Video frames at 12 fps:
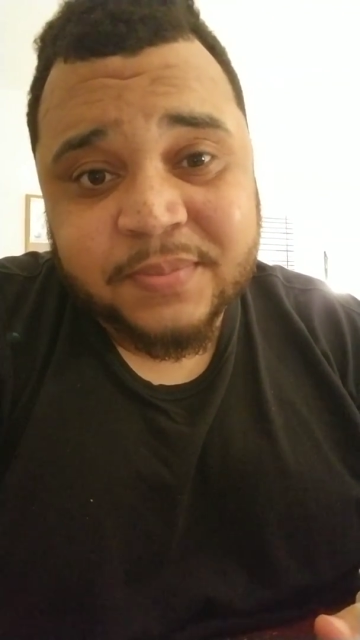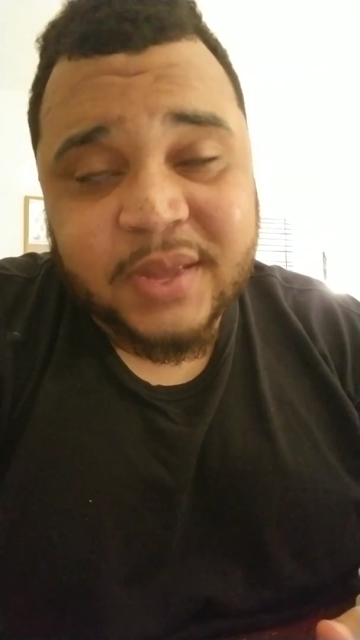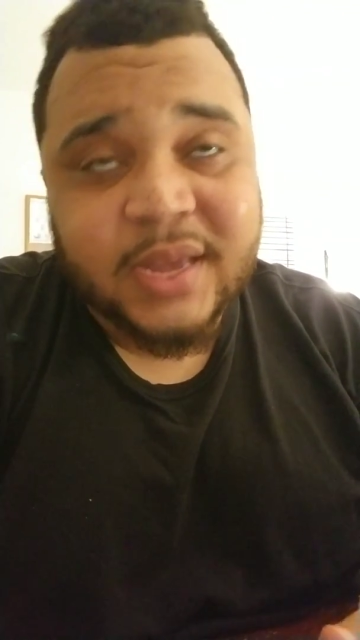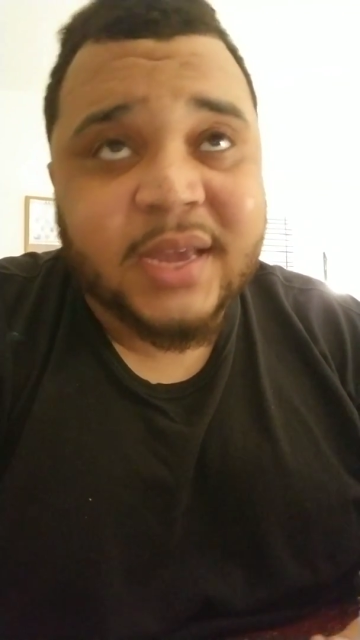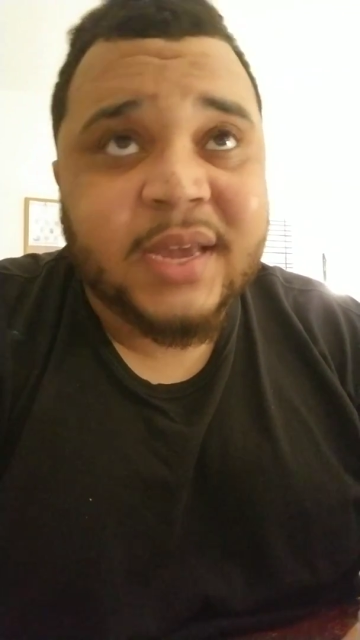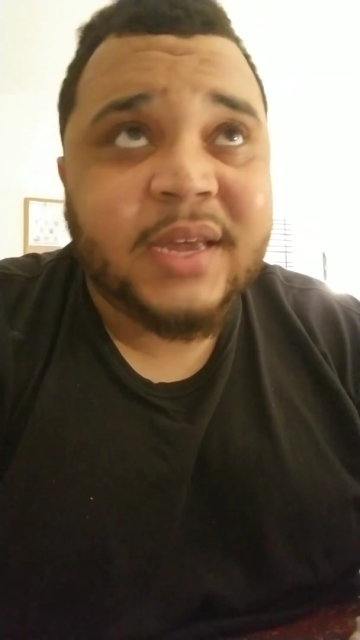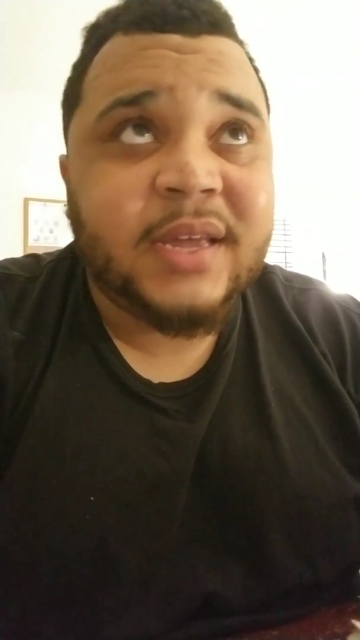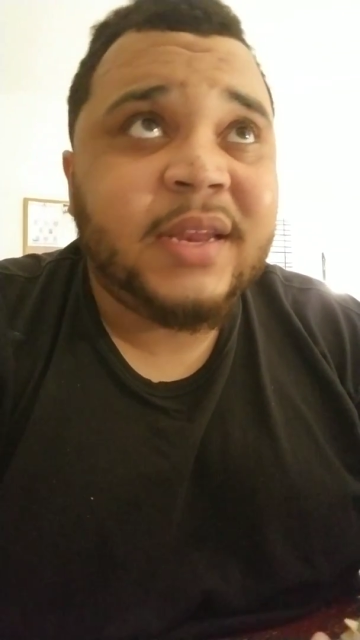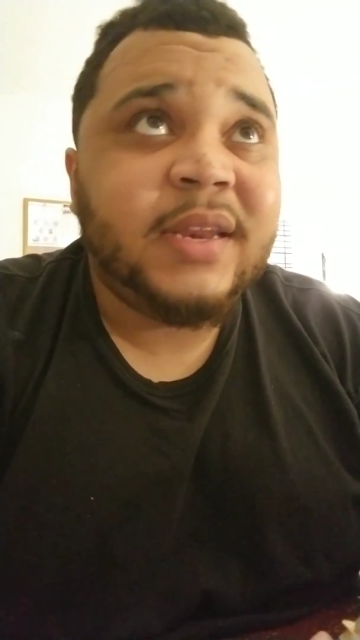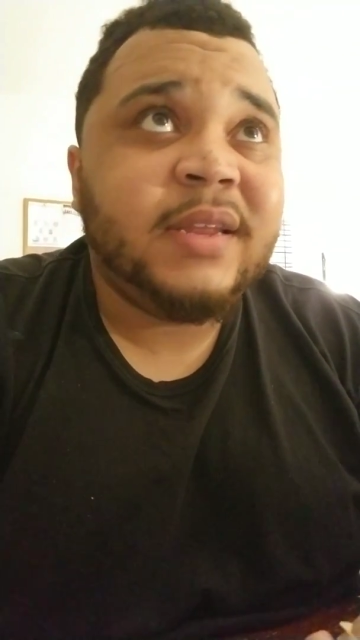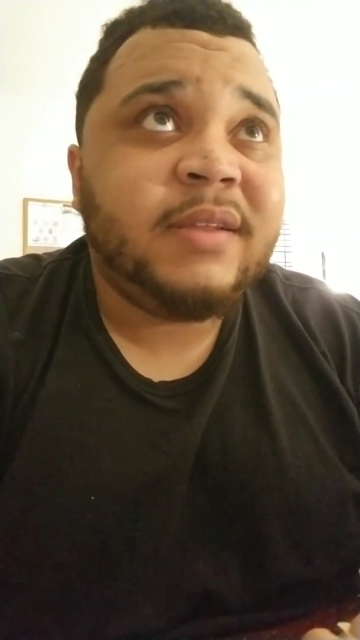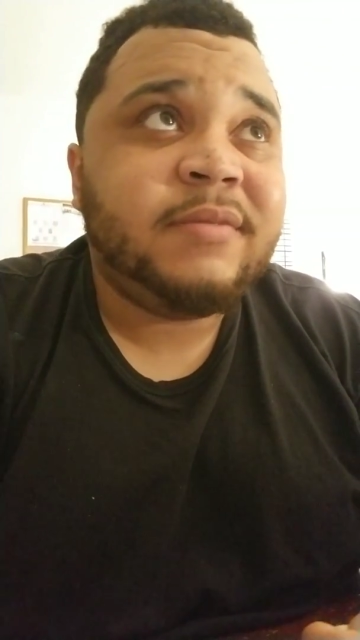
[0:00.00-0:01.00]

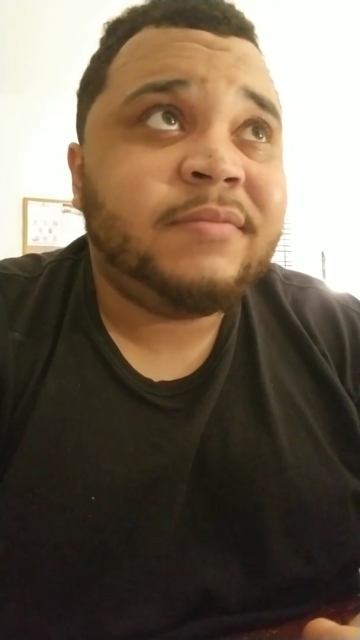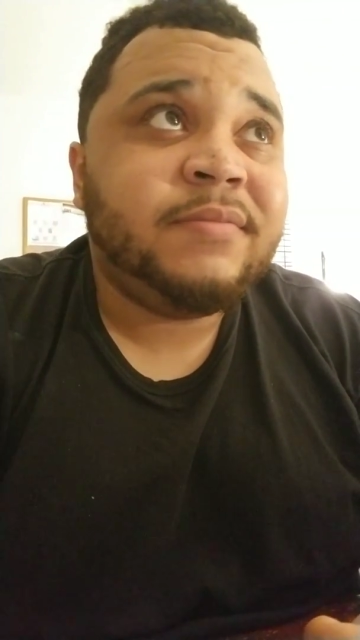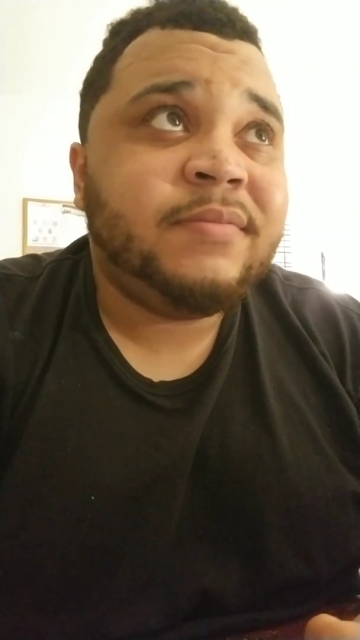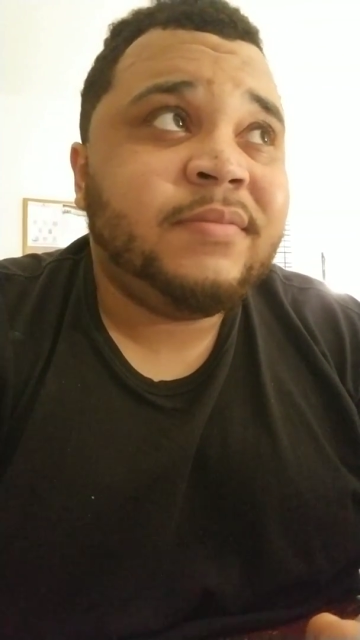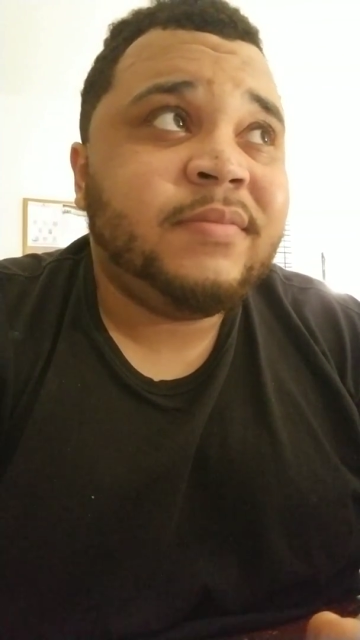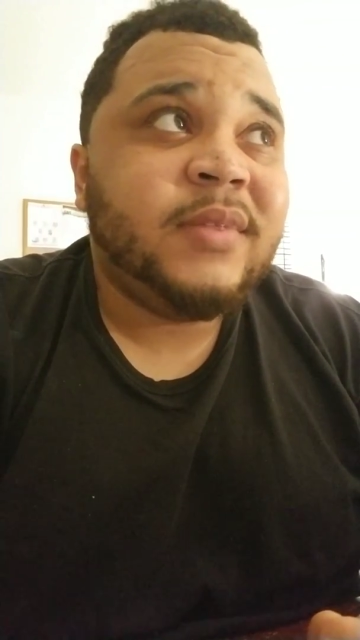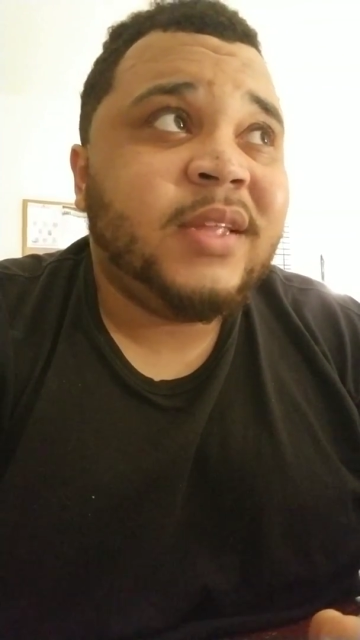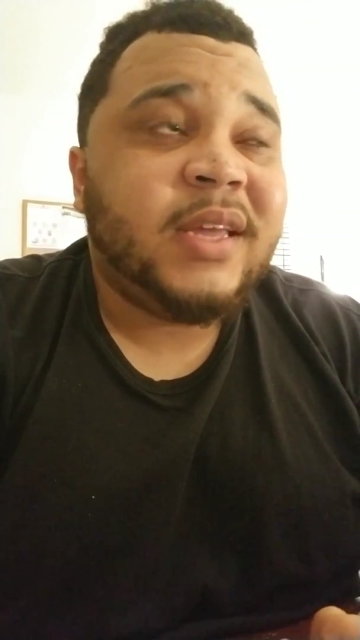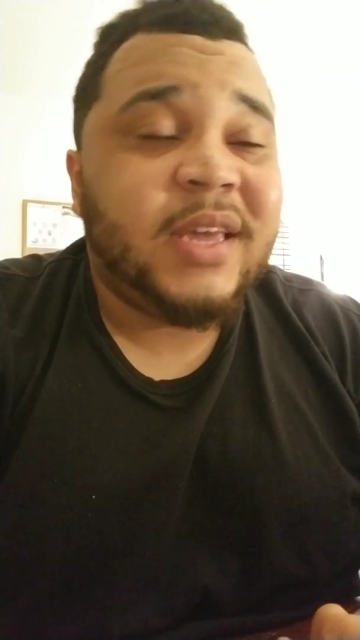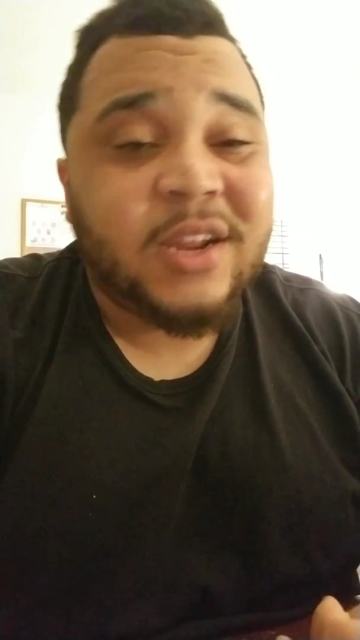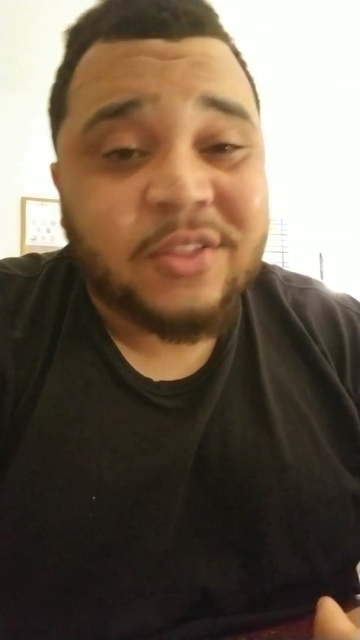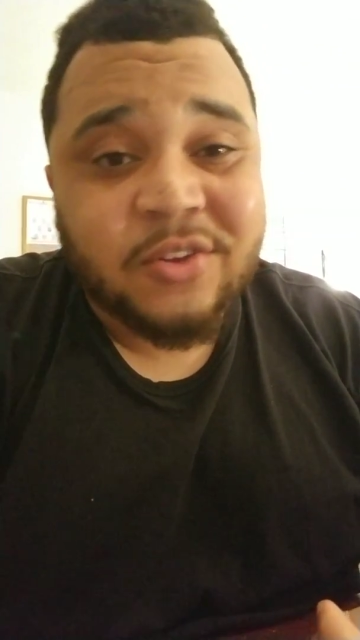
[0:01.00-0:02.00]
and
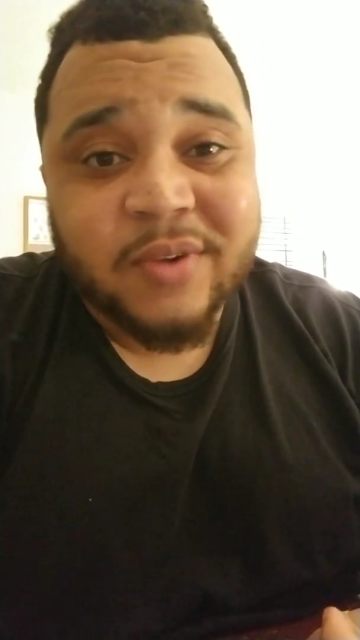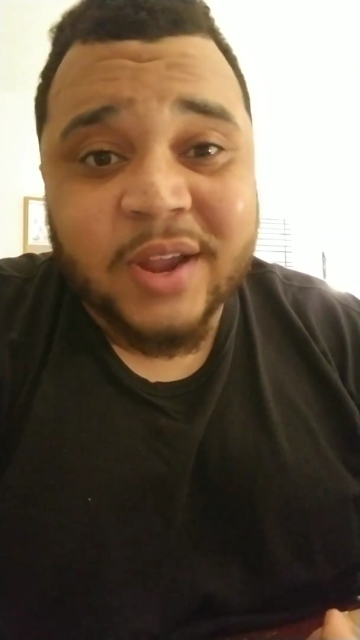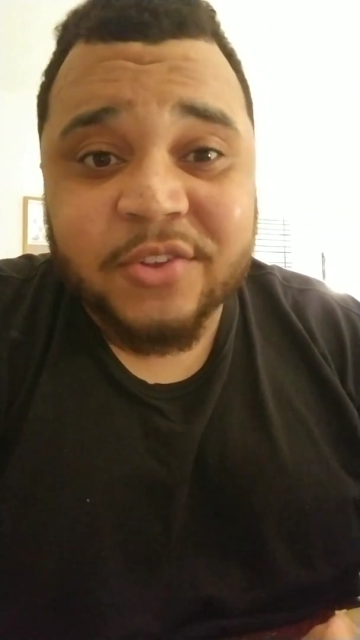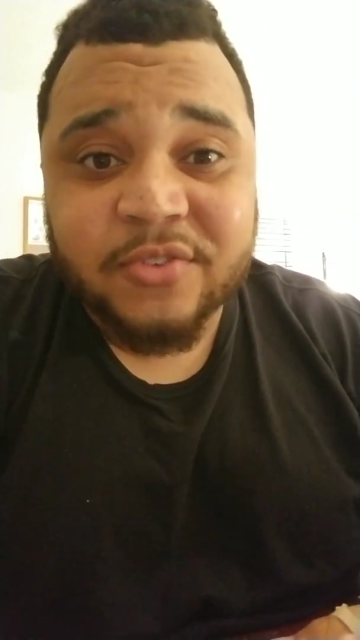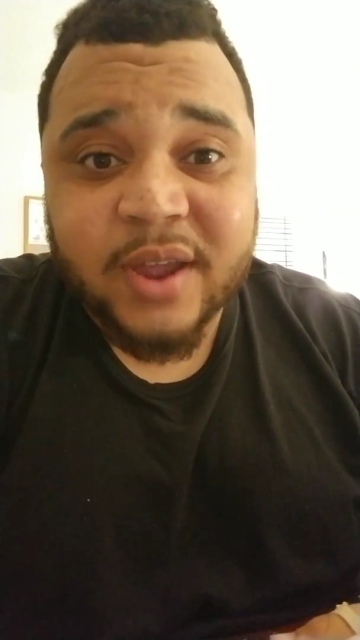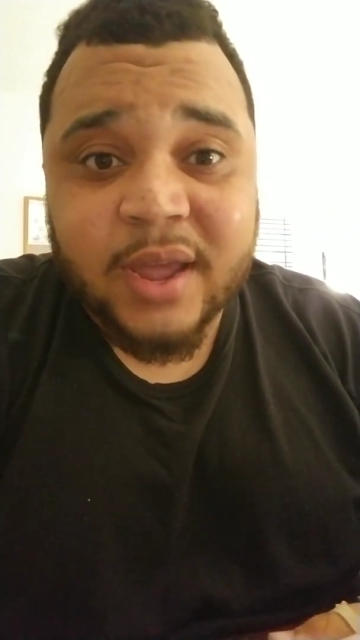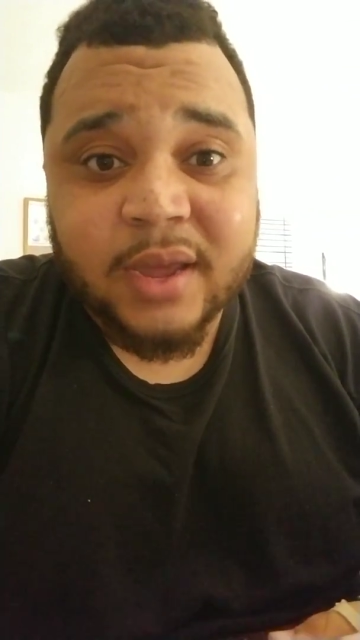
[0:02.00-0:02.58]
get on the right track